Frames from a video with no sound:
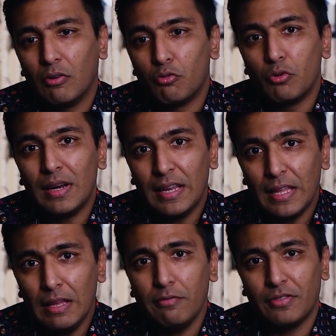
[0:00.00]

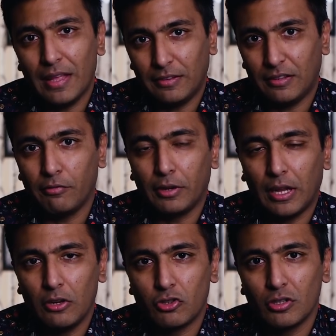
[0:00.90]
relieve that
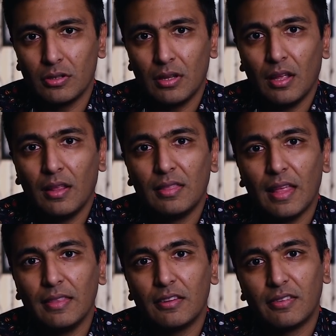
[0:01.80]
suffocation,
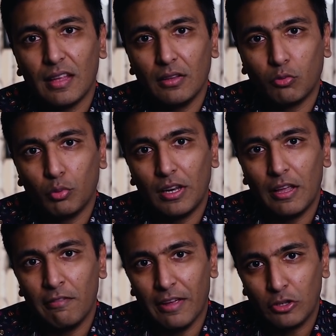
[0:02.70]
then the cells will
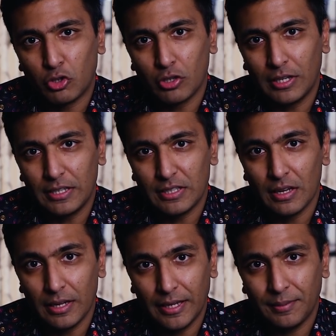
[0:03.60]
eventually
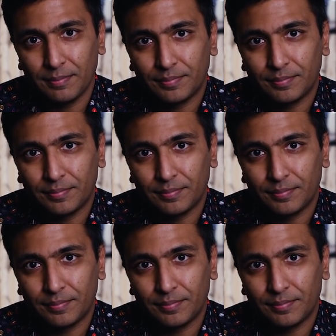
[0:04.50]
die.